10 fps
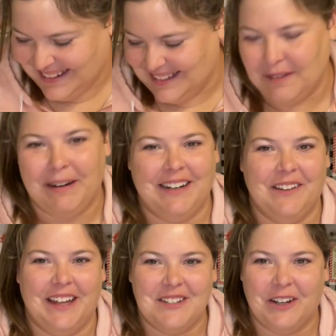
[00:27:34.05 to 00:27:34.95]
Does anybody know
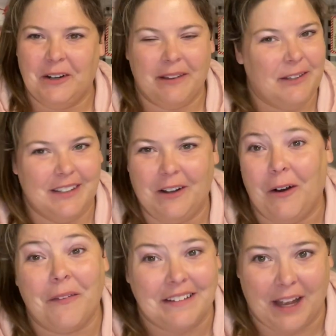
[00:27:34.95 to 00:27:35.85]
that joke? We use it all
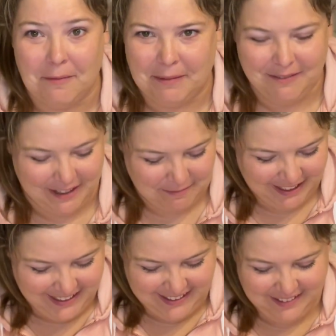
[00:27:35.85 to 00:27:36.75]
the time in my family.
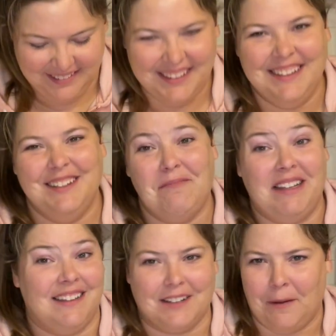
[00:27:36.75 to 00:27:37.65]

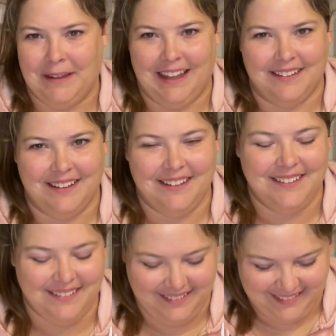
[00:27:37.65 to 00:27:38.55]
Please call me Andy.
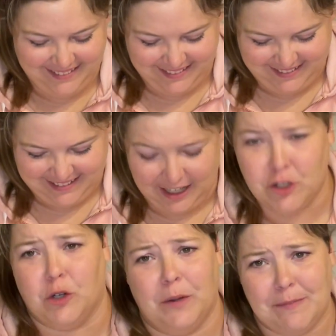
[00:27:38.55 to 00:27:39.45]

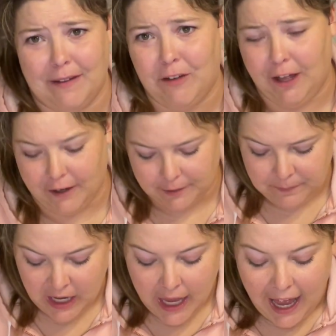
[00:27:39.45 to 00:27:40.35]
Andrew was my father.
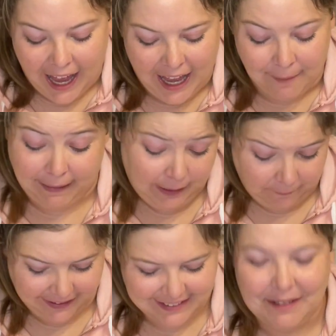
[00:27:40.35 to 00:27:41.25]
Um,
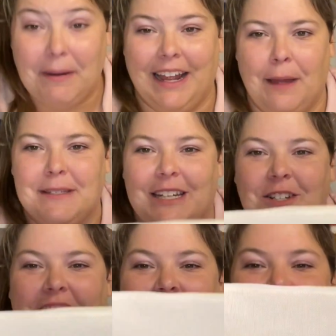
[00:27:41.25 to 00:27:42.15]
anyways, but I am
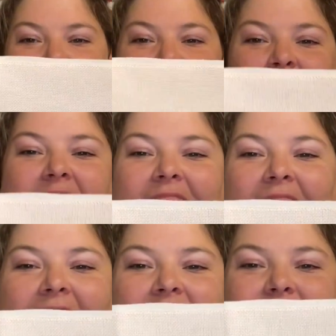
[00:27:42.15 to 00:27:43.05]
stitching Andrew.
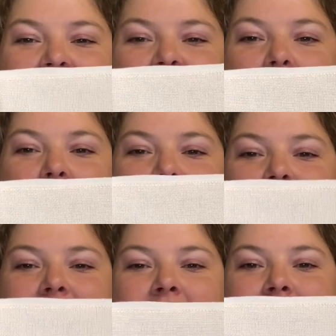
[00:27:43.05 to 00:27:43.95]
And I've got the
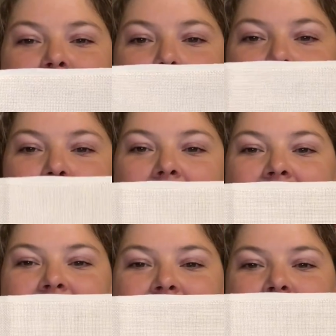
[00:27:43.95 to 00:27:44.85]
R-E-W
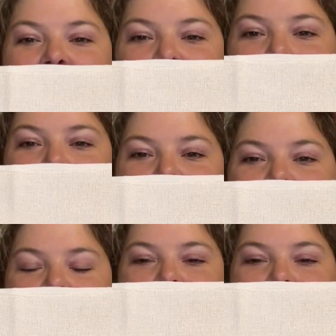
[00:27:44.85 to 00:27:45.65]
done halfway.